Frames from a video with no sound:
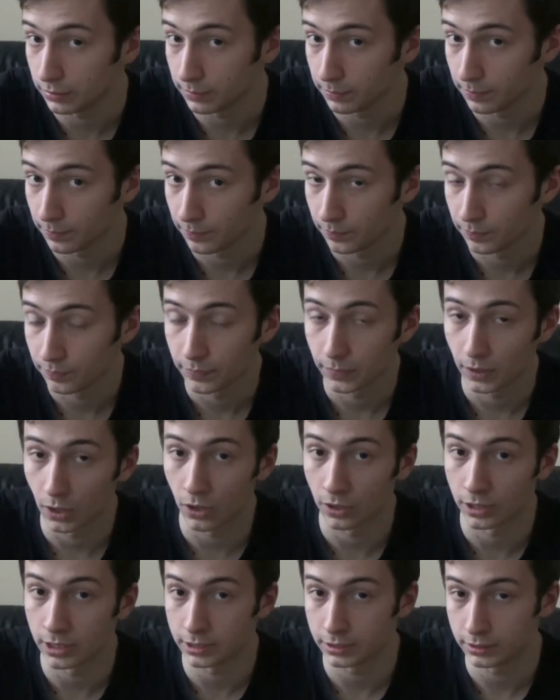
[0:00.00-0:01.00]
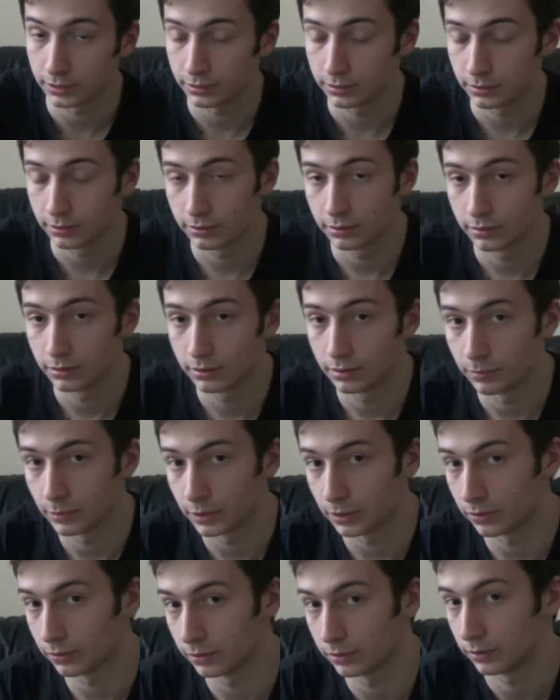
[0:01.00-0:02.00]
on it, because
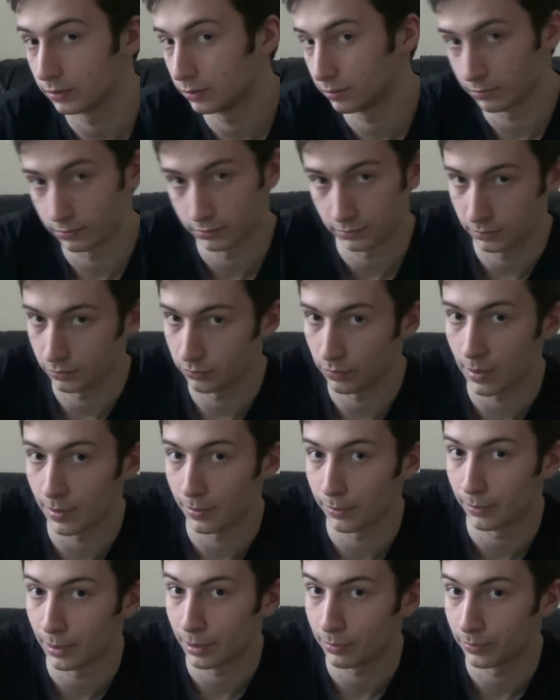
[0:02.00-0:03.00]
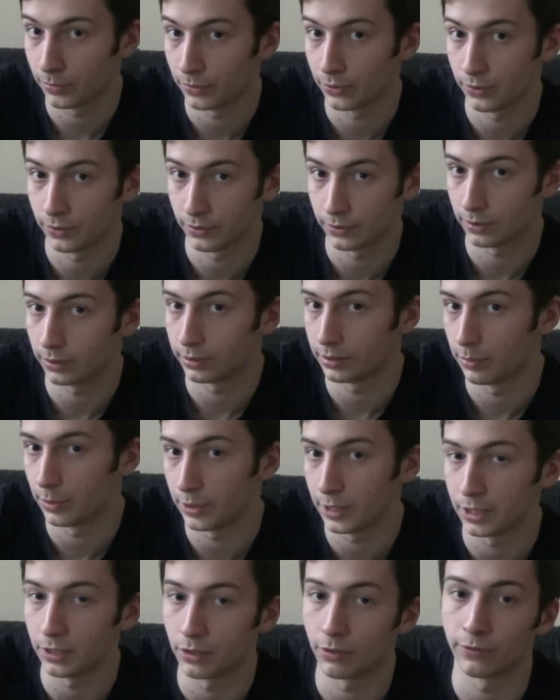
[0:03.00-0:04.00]
remember at the beginning of the
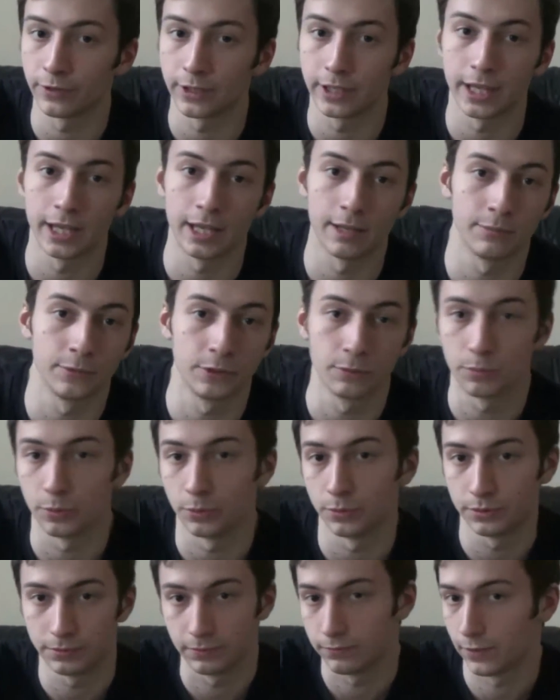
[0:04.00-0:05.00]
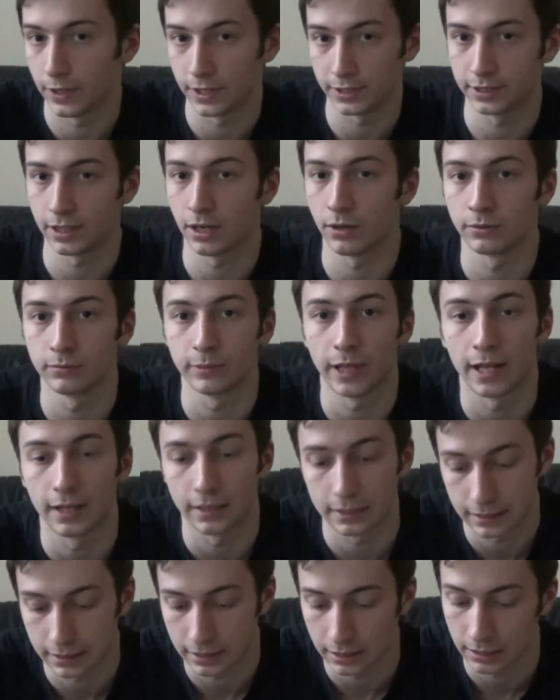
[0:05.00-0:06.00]
game you put face down Galaxy
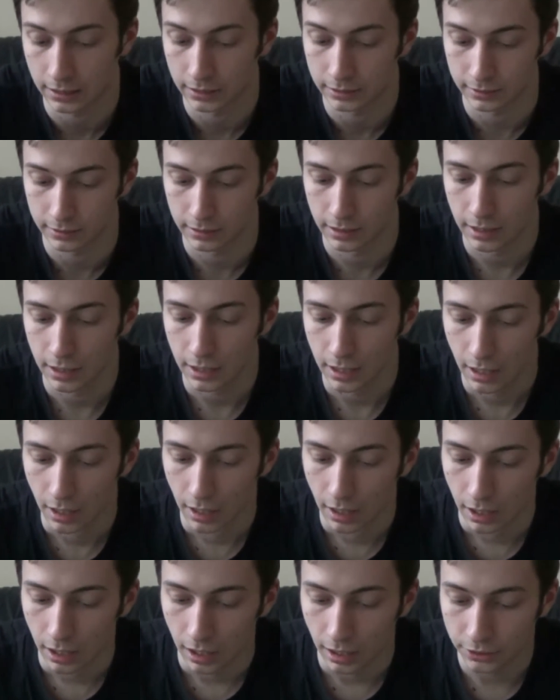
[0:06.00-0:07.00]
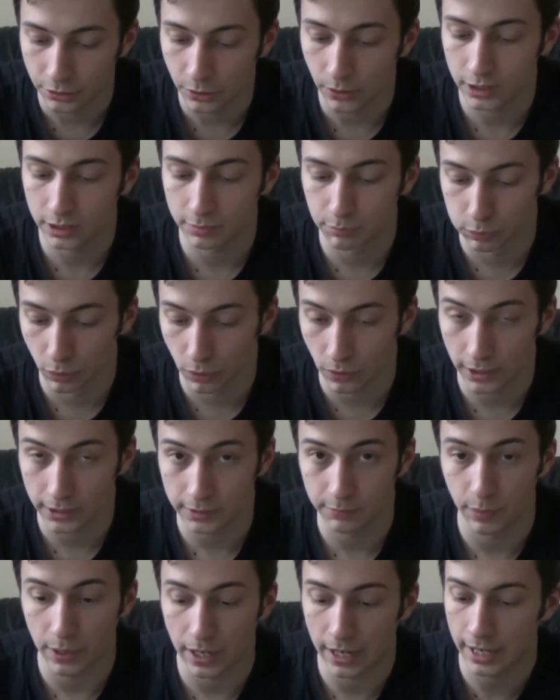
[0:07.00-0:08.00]
cards. You explore it by
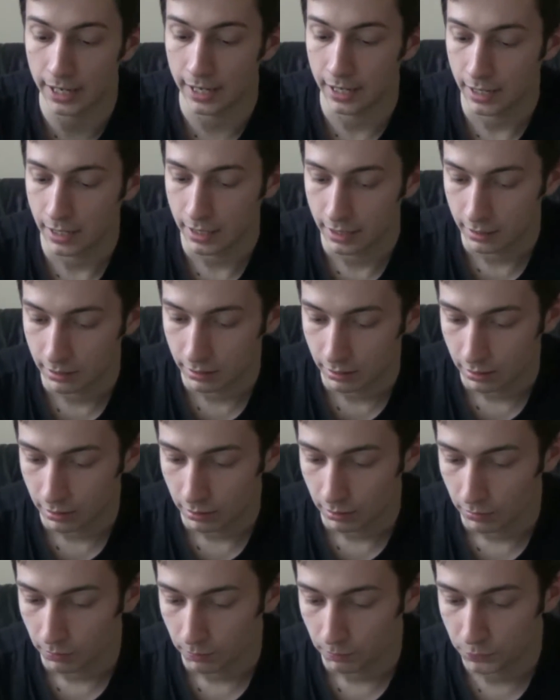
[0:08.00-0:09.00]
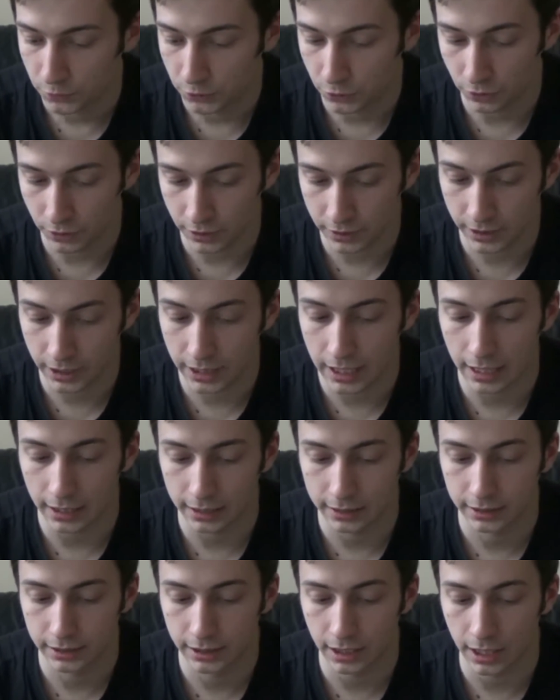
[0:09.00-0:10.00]
turning the Galaxy
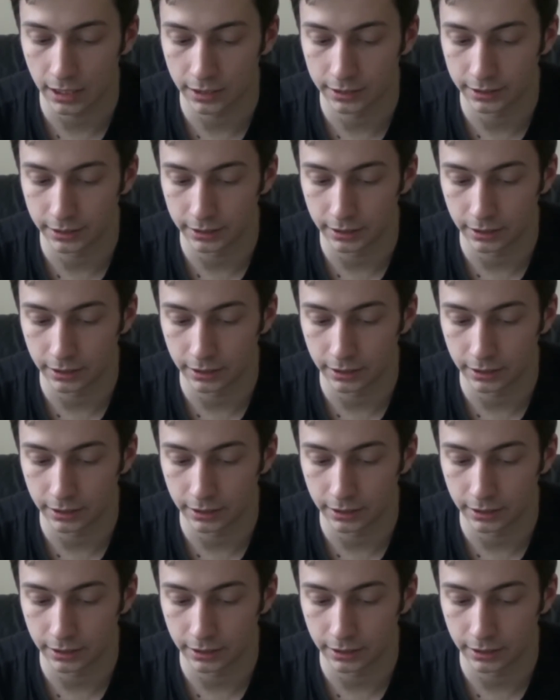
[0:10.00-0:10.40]
card on it